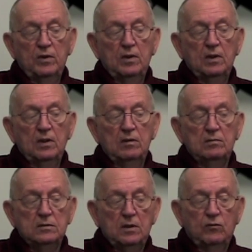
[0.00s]

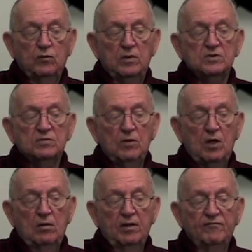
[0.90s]
a
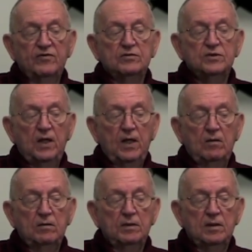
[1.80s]
small infant
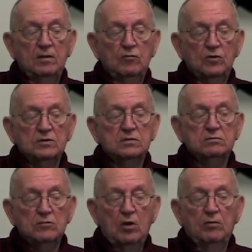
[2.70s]
child that was
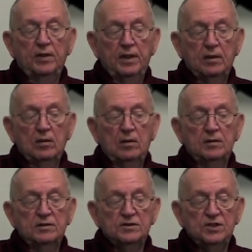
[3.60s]
already gone,
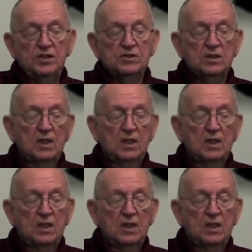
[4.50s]
deceased.